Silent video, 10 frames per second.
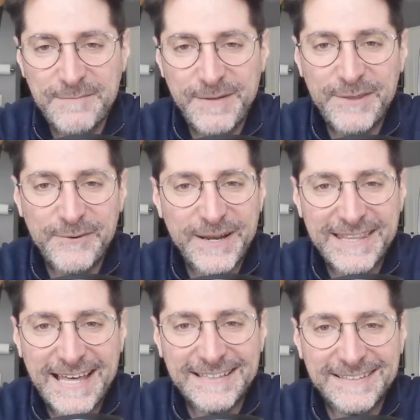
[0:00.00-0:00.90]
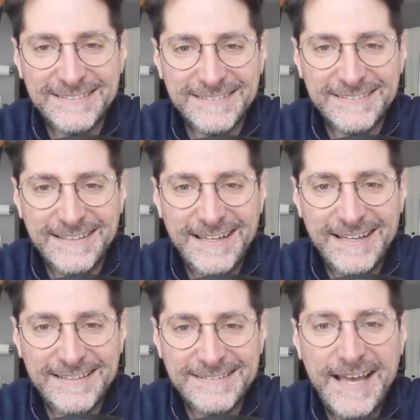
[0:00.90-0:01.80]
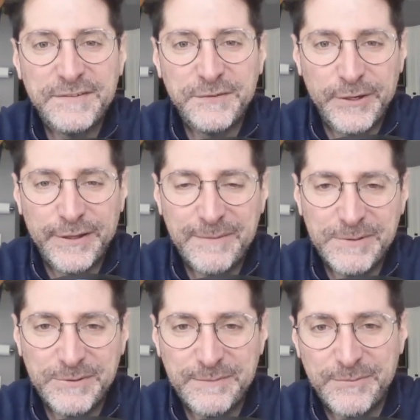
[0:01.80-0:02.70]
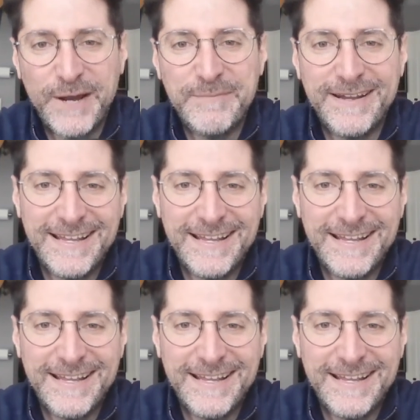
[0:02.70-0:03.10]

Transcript: By the way, that little side storyline between Broadbent